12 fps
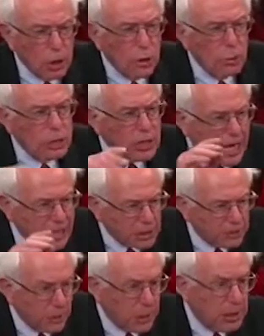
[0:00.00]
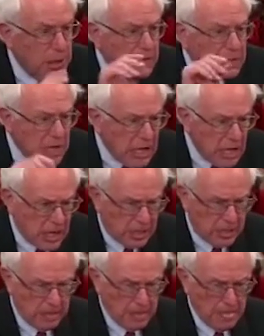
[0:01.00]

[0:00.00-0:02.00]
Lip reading: who desperately need